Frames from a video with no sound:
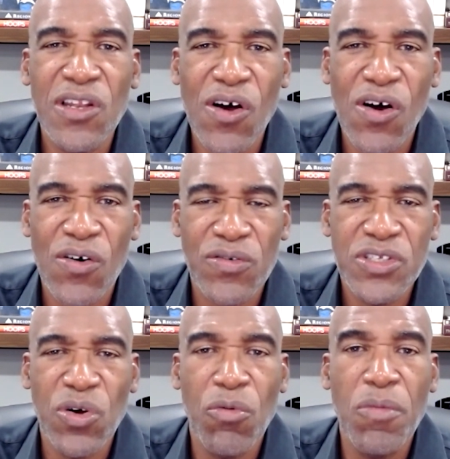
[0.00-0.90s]
long,
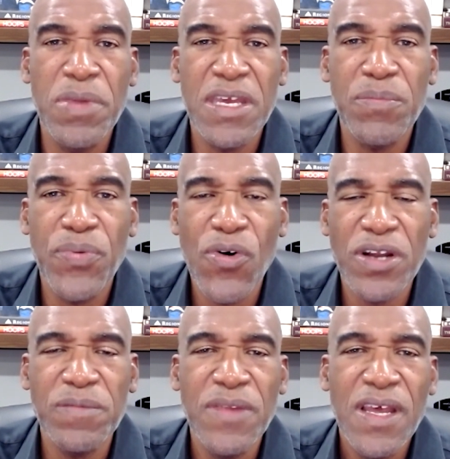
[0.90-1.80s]
so it will be
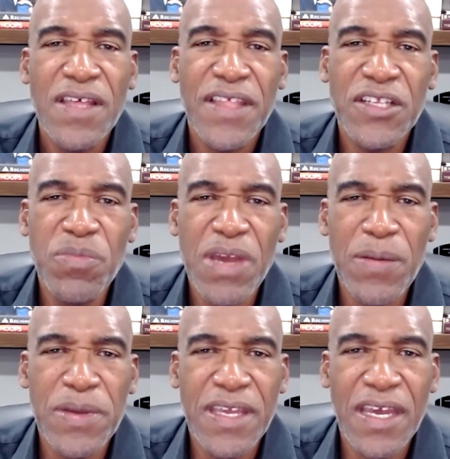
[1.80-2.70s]
important that you
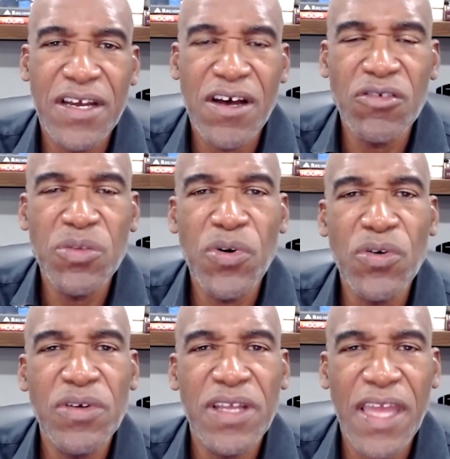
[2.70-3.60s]
maybe get comfortable,